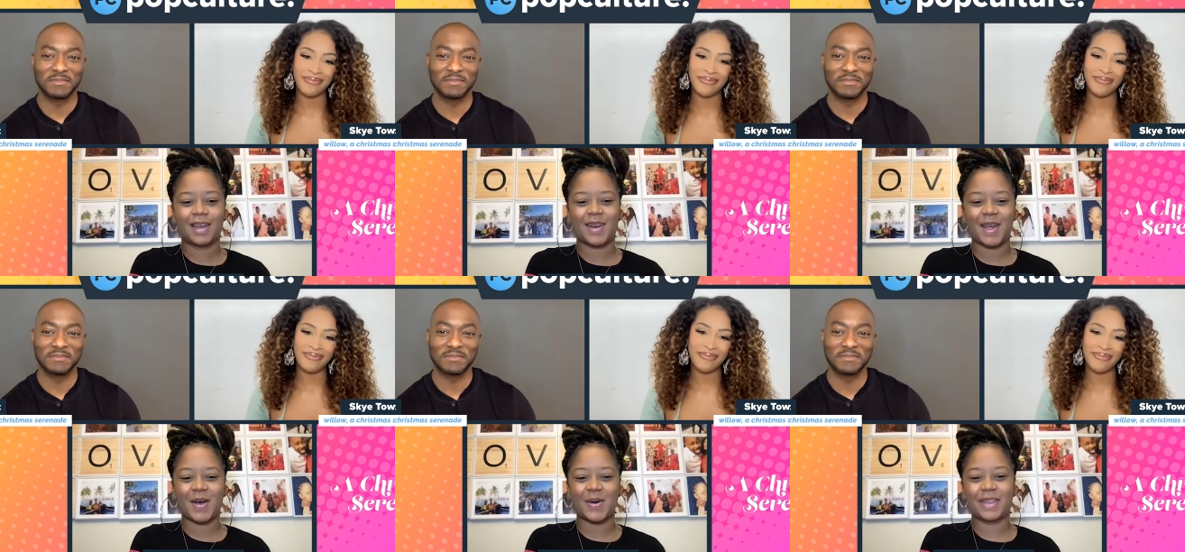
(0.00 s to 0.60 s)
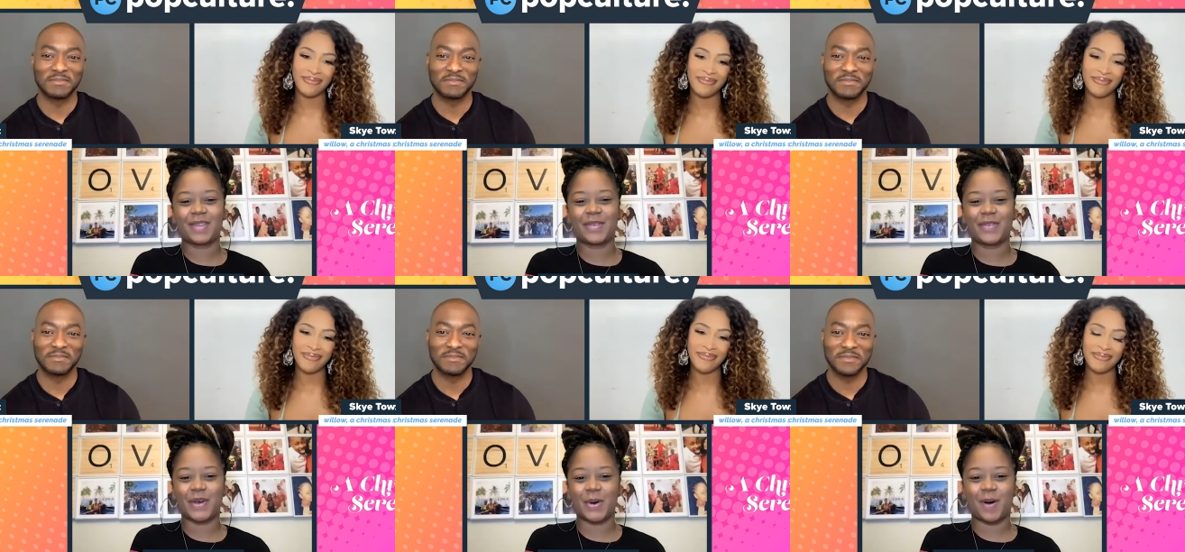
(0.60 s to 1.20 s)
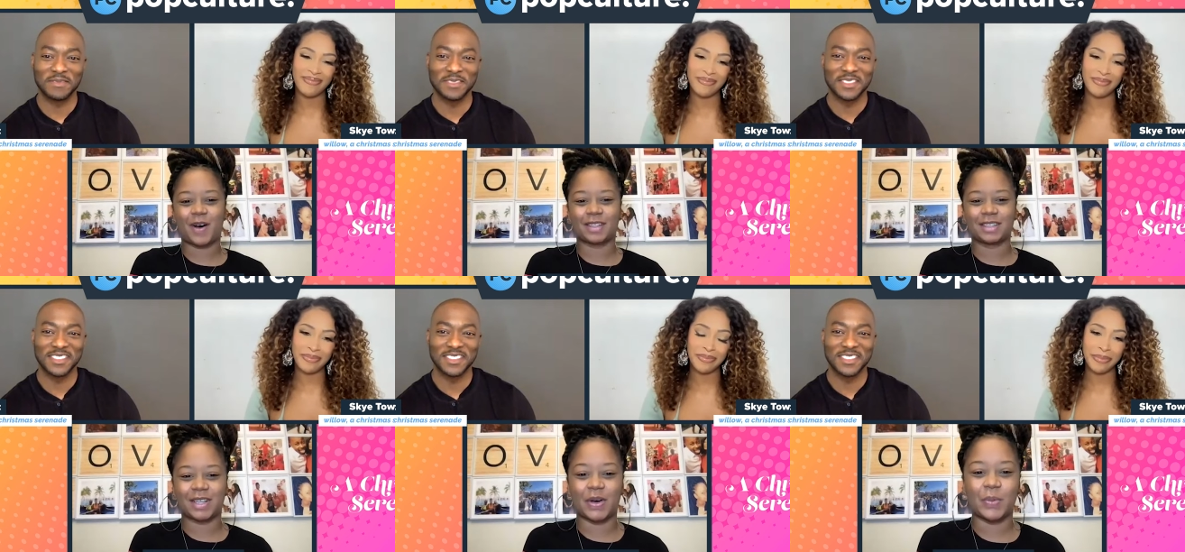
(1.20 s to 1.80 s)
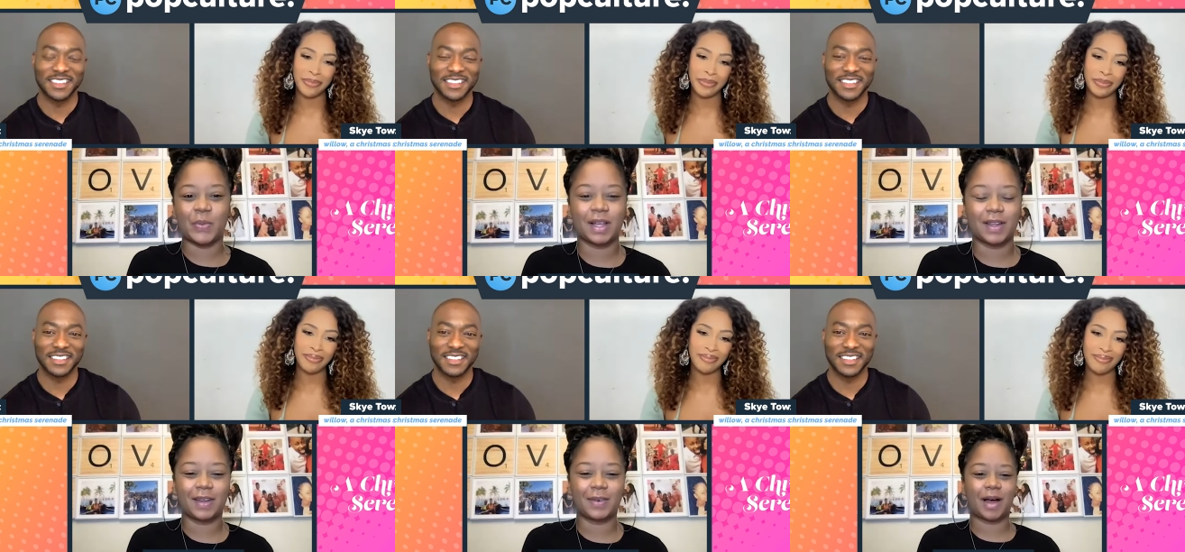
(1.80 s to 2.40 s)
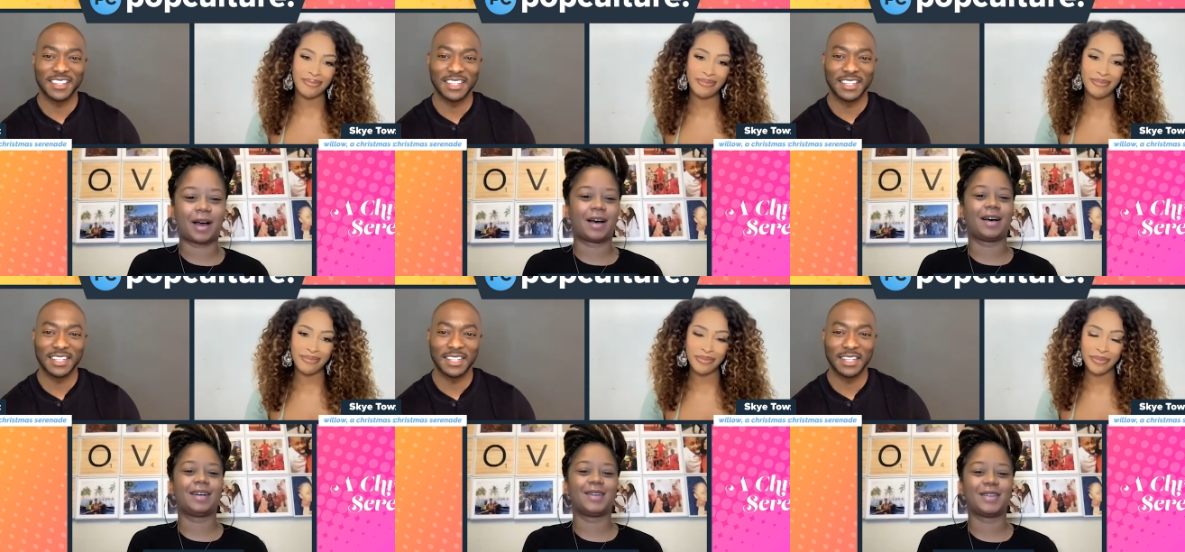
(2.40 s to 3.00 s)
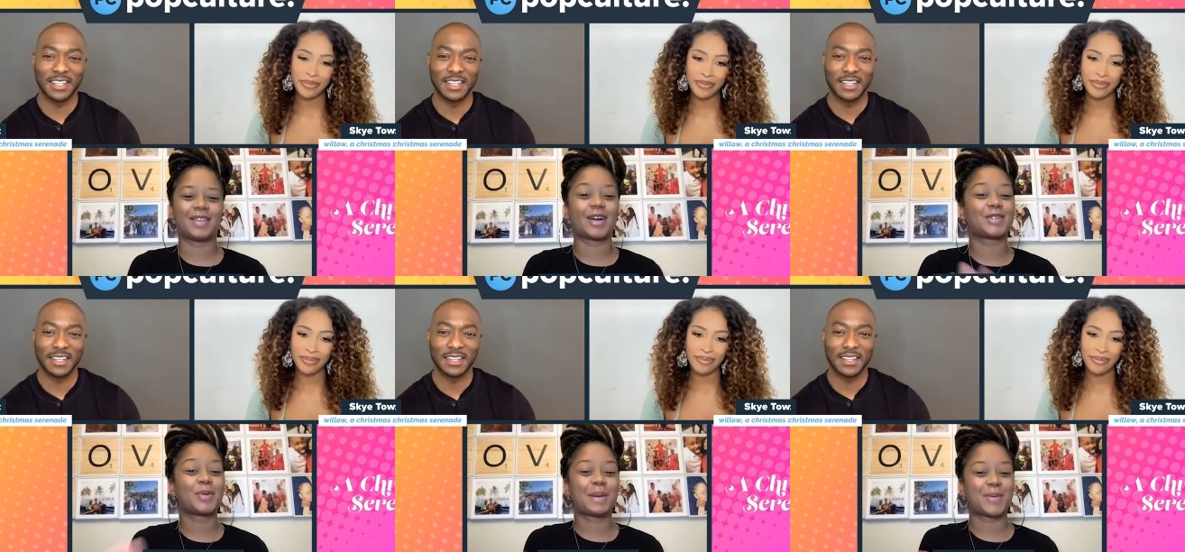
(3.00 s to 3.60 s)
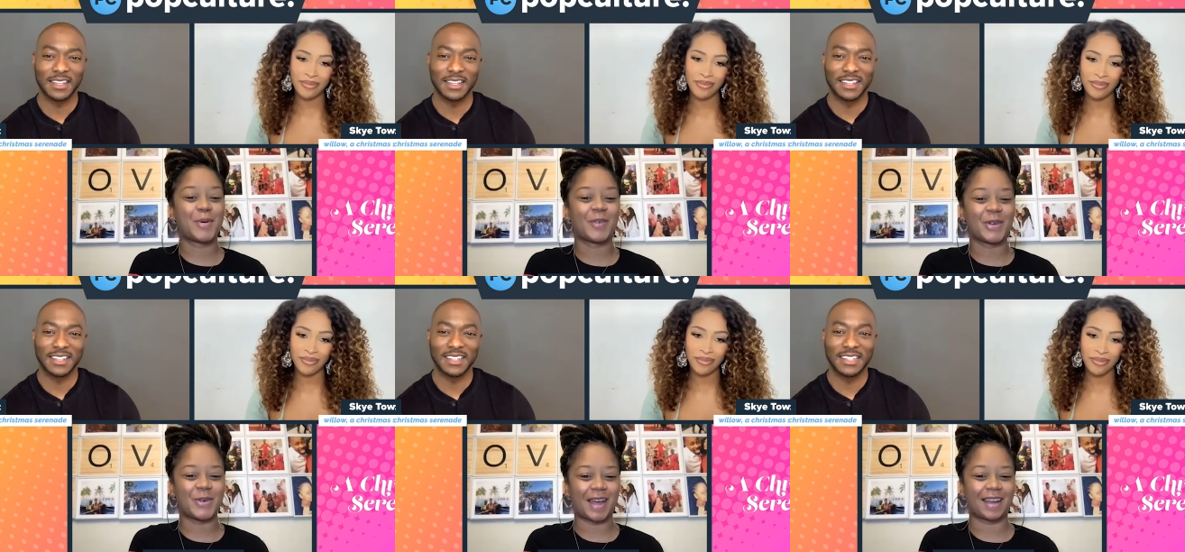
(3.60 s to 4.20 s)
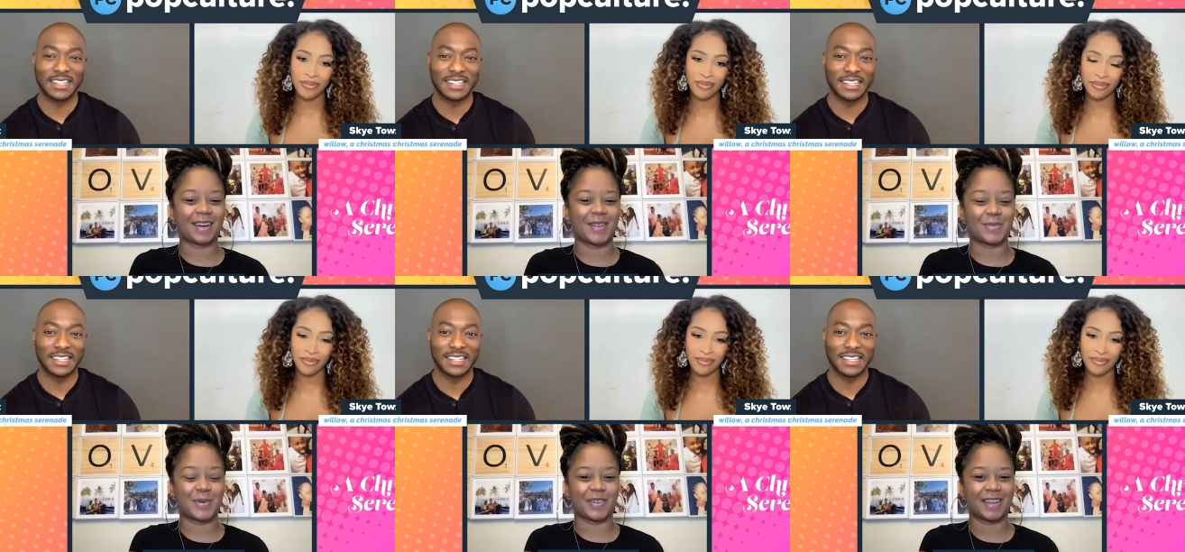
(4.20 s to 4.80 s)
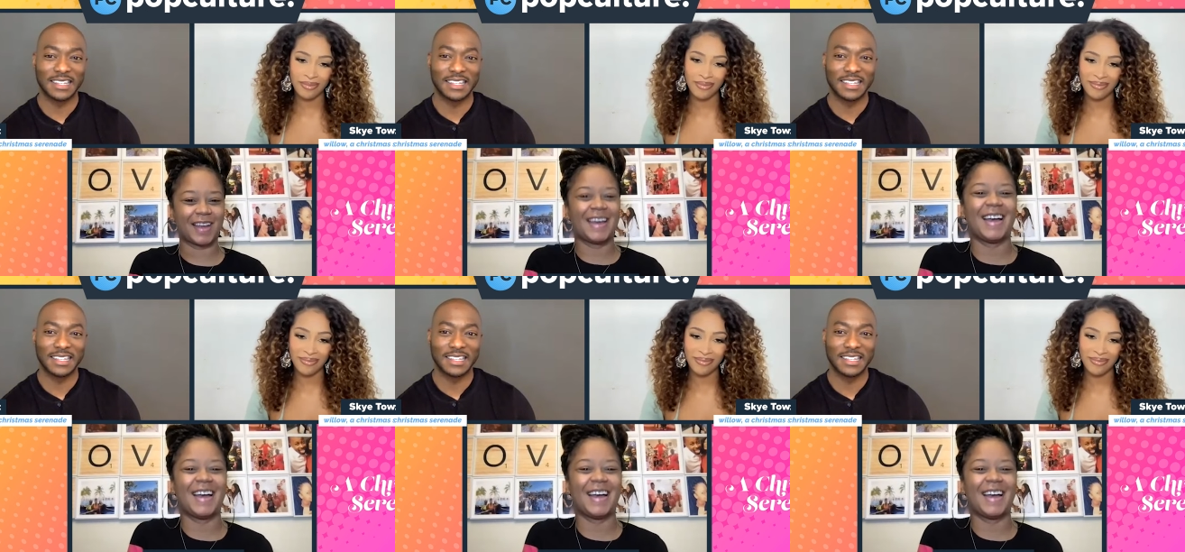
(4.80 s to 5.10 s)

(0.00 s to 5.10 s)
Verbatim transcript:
Speaker 1: Now in the film also, Will, uh, there are two people who reunite in the movie.